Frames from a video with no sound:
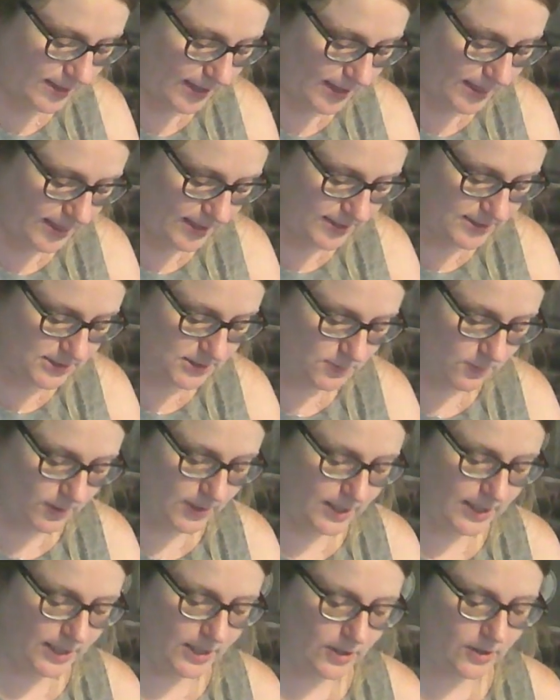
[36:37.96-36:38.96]
this
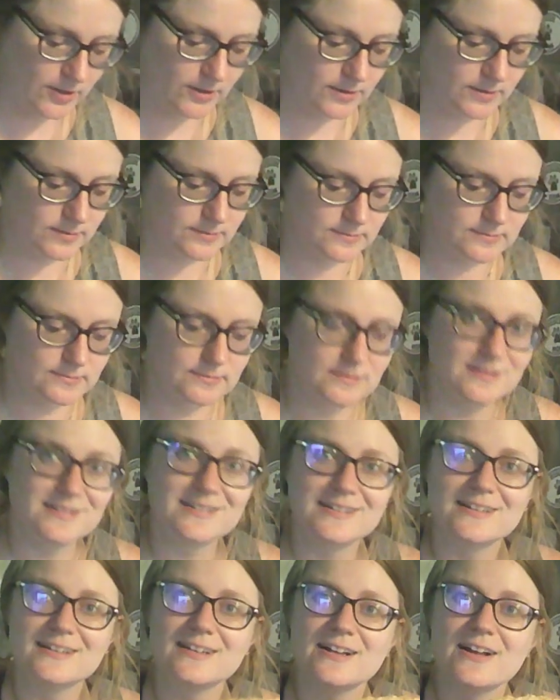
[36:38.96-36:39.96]
one here.
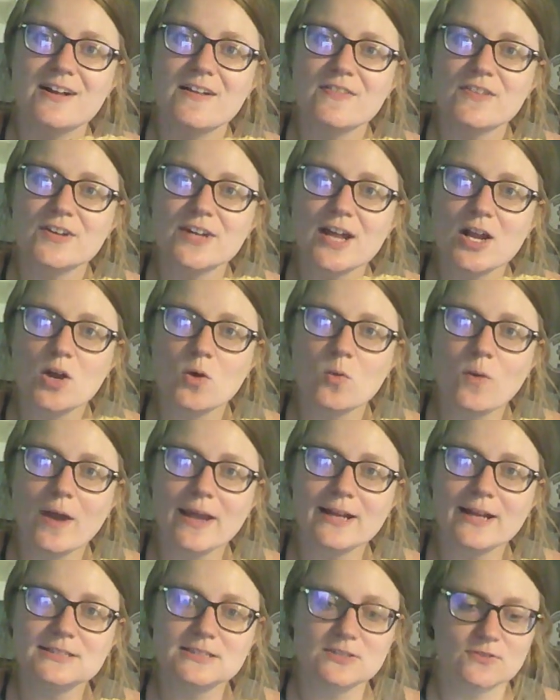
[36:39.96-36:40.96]
They're not
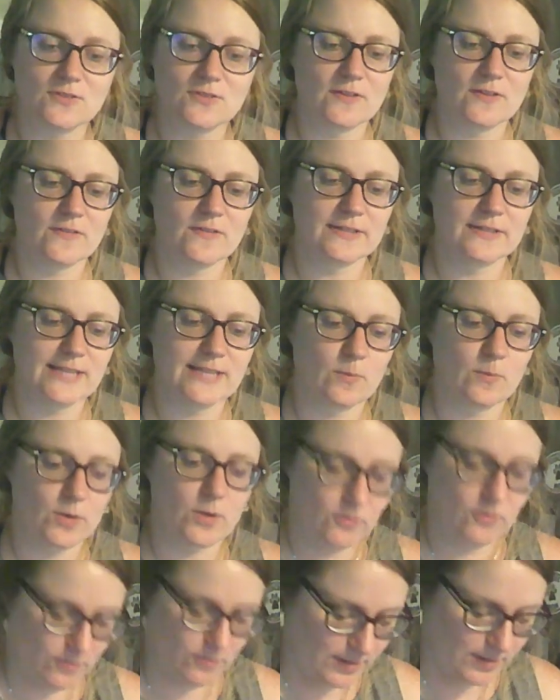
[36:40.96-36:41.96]
quite as fluffy as I would
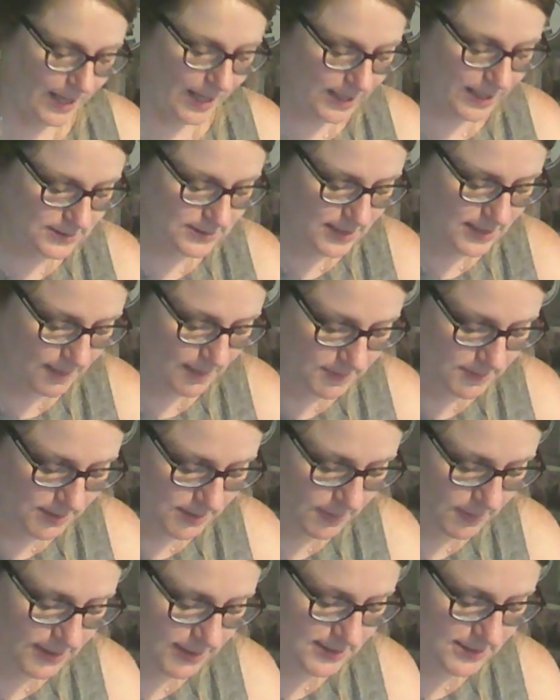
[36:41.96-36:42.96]
have liked them to
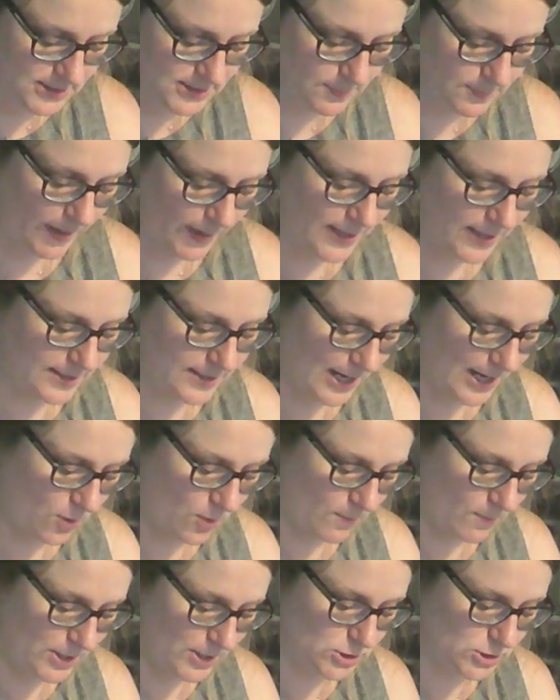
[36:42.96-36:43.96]
be, despite how
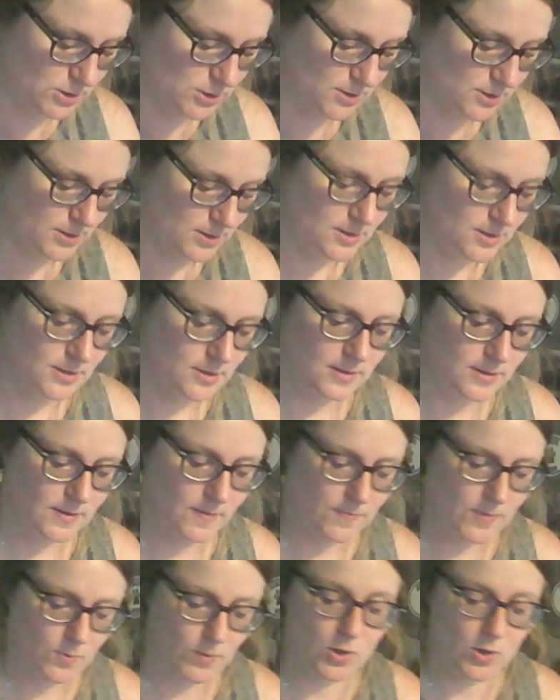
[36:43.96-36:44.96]
much
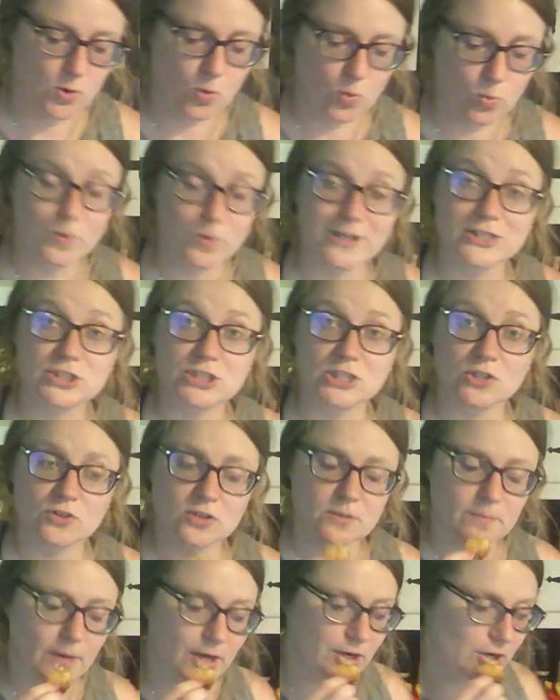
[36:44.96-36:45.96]
we chilled the
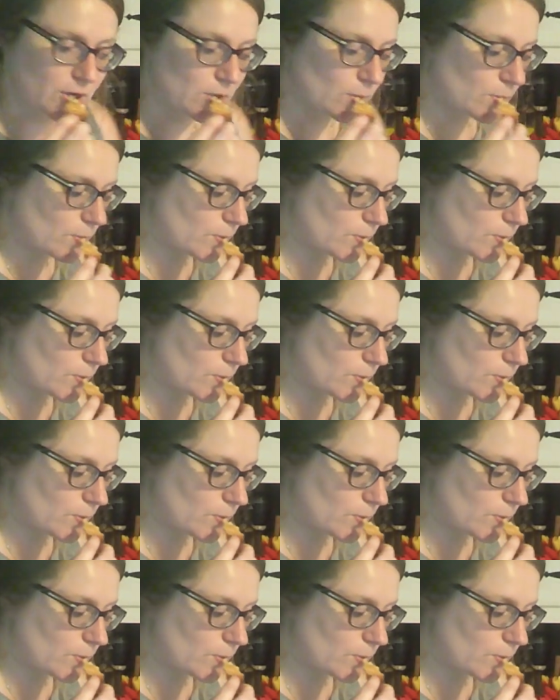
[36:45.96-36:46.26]
butter.